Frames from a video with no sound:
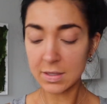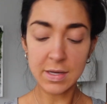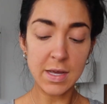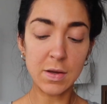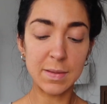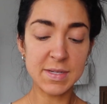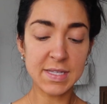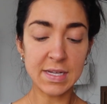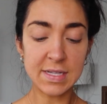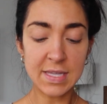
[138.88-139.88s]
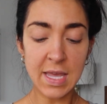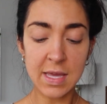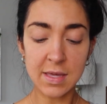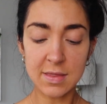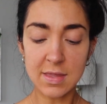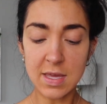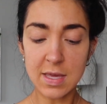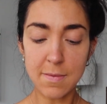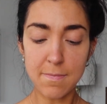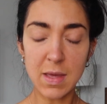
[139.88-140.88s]
Now I'm just gonna take
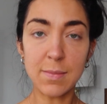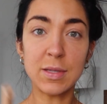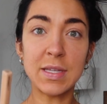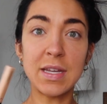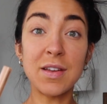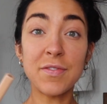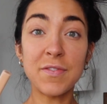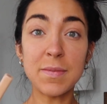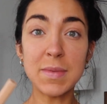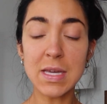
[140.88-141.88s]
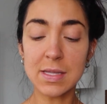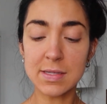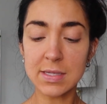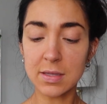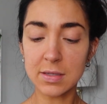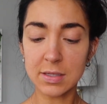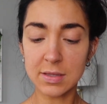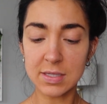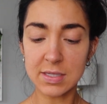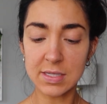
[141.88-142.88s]
the Maybelline Fit Me Concealer.
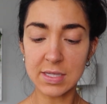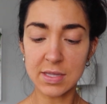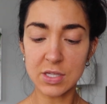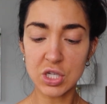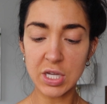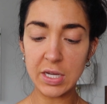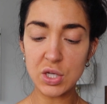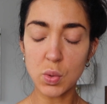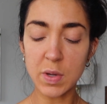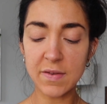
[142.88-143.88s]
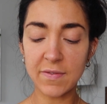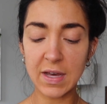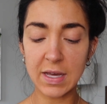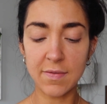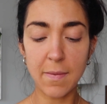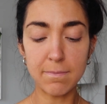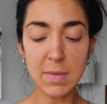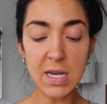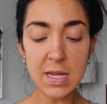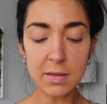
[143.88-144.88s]
This is in the shade 25
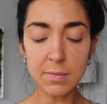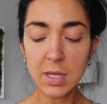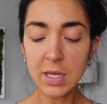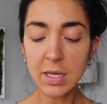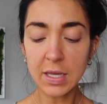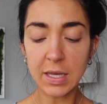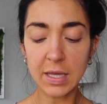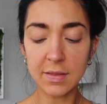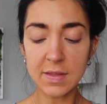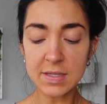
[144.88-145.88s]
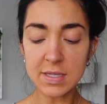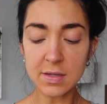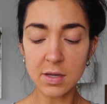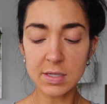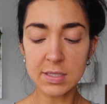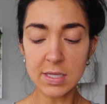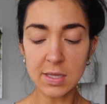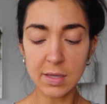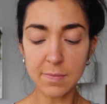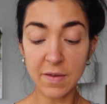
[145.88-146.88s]
Medium. And this is honestly
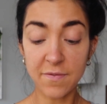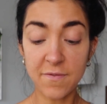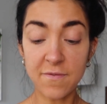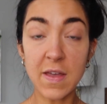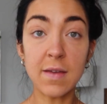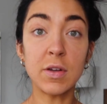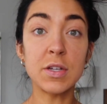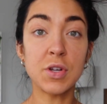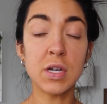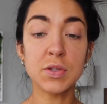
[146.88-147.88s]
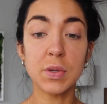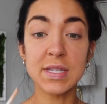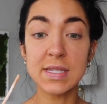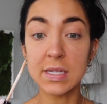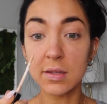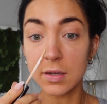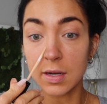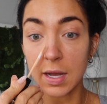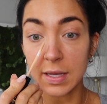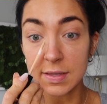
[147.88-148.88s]
like my favorite drugstore
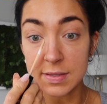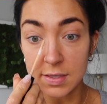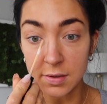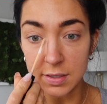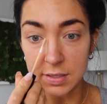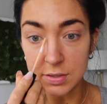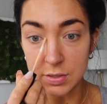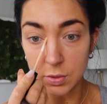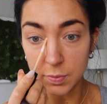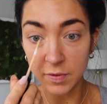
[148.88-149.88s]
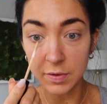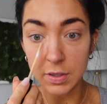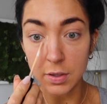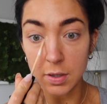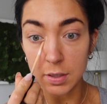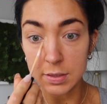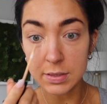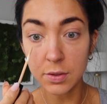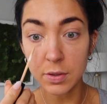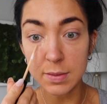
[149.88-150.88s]
concealer. I consider it a dupe for the
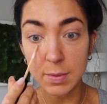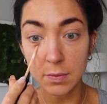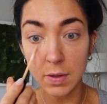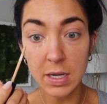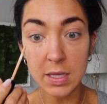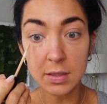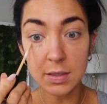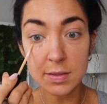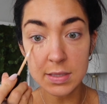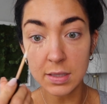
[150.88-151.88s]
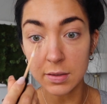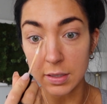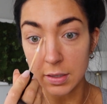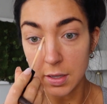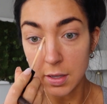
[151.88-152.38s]
NARS Creamy Radiant Concealer,